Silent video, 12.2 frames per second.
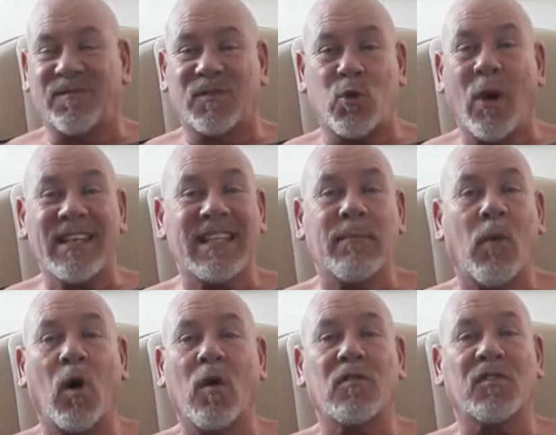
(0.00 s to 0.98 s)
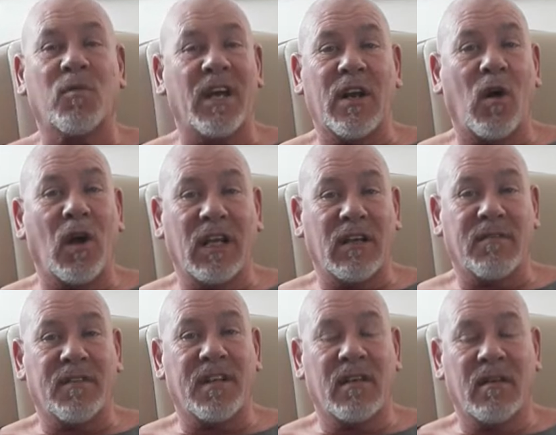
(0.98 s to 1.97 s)
20 miles of where I
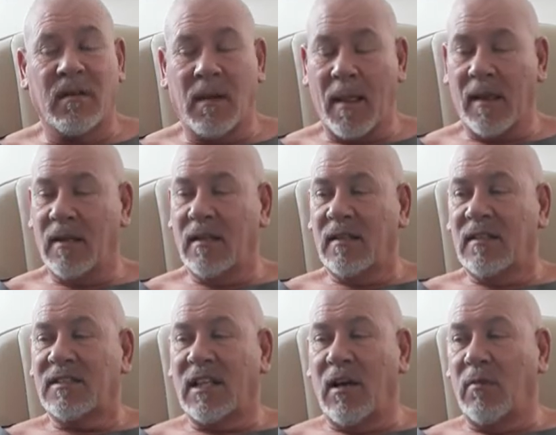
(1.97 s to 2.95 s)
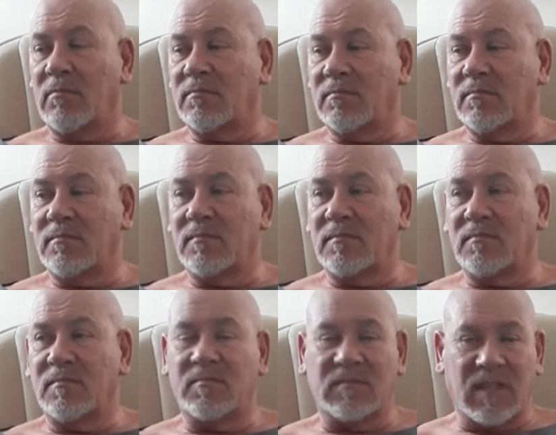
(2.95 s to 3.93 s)
lived. So,
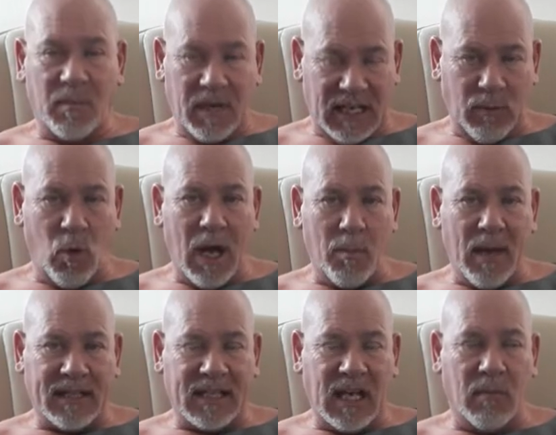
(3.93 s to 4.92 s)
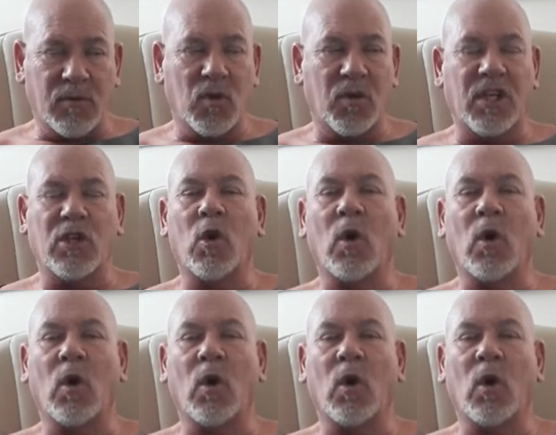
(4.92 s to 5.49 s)
I mean, way back then, I'm talking